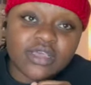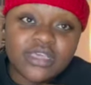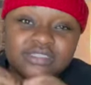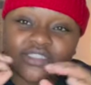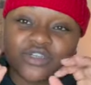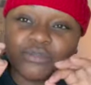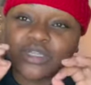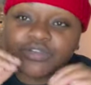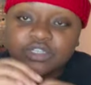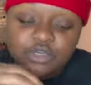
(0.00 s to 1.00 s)
It's a little
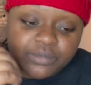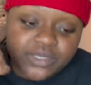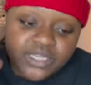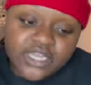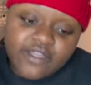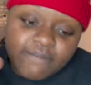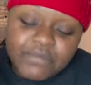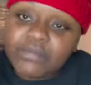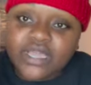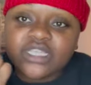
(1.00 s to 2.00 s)
blurry though, but
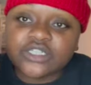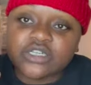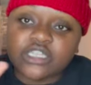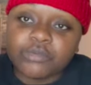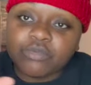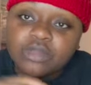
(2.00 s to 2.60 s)
maybe i insert a clip